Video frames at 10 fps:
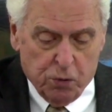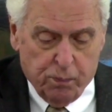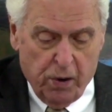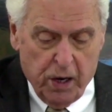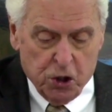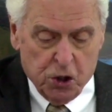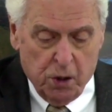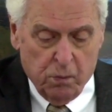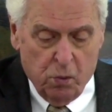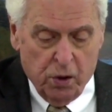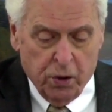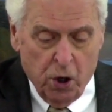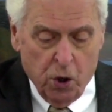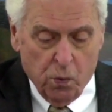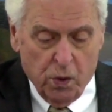praise him with
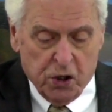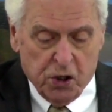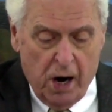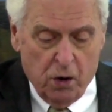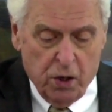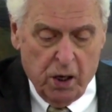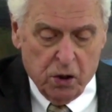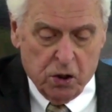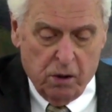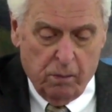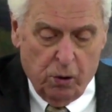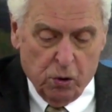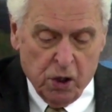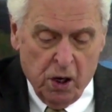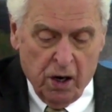resounding cymbals.